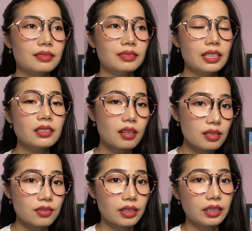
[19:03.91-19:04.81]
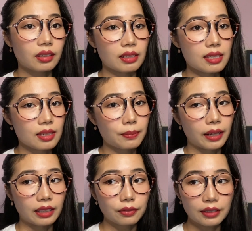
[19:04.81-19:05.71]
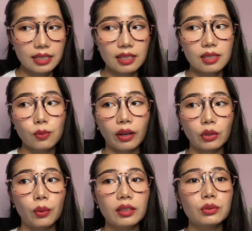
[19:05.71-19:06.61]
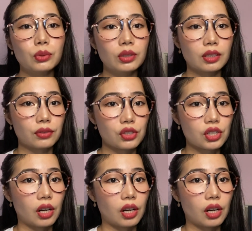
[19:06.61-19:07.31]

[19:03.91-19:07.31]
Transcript: This course is really not easy, but if this is what you want to do in the future,